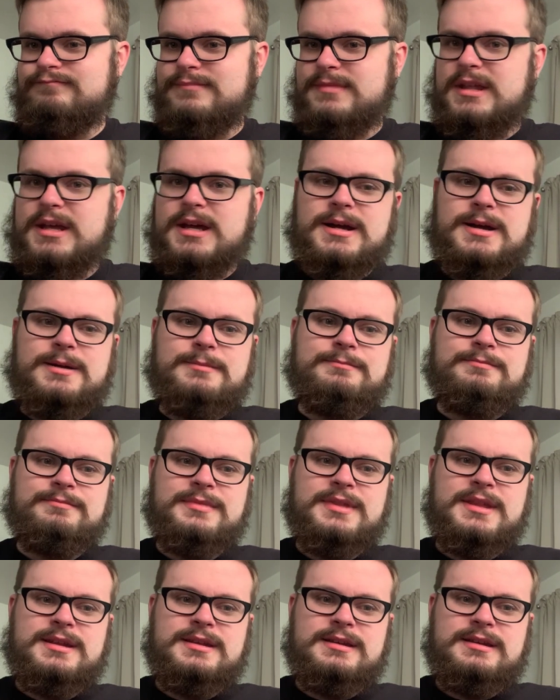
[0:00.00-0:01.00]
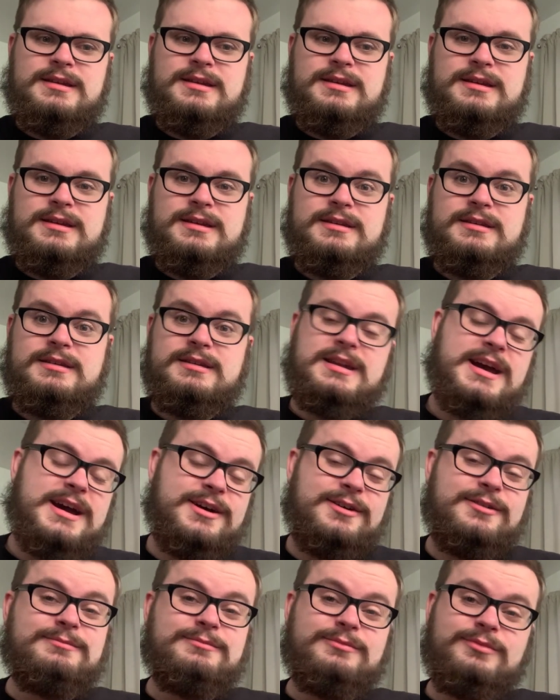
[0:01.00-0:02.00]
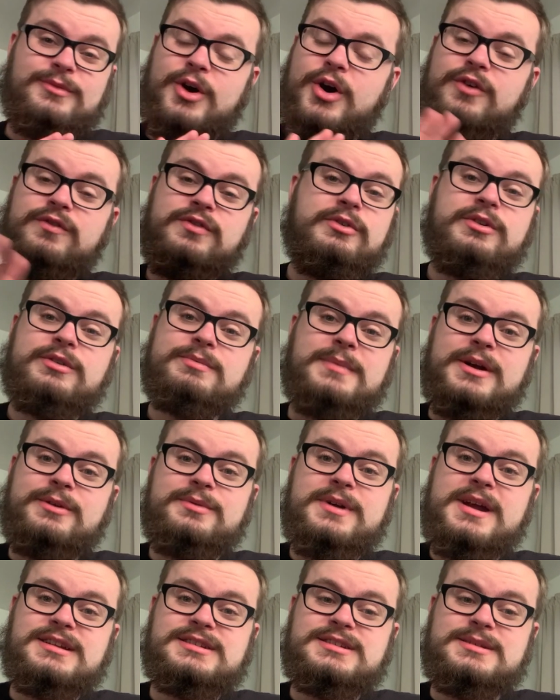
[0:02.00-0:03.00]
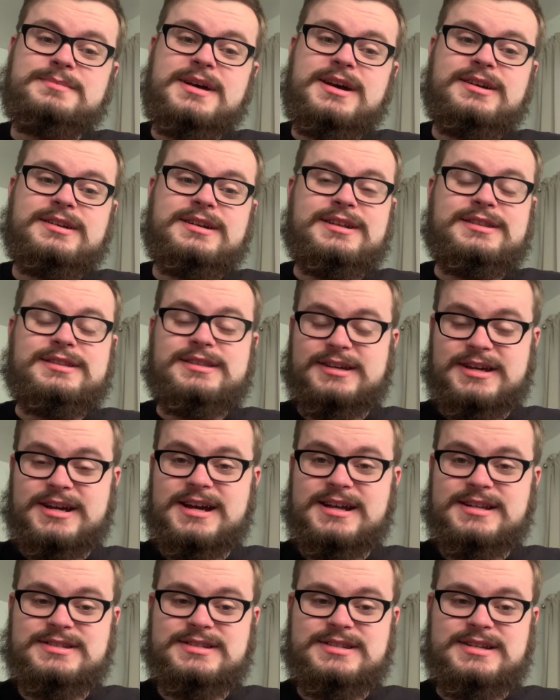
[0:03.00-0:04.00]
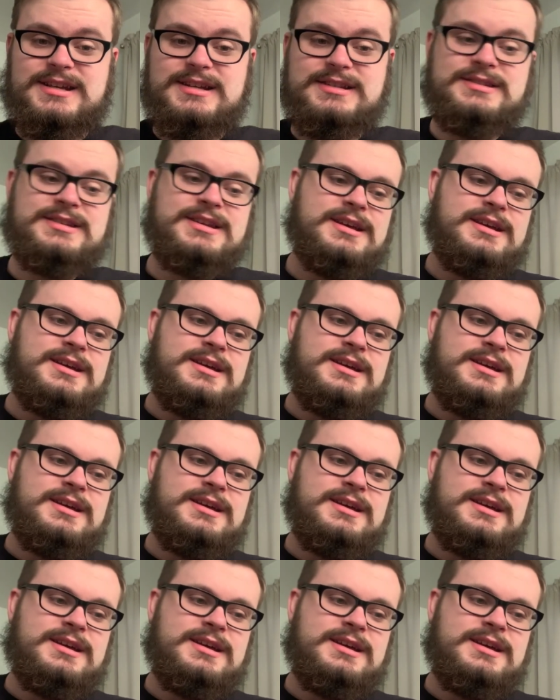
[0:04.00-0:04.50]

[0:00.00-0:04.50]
Now, over with my rant about the cutscenes.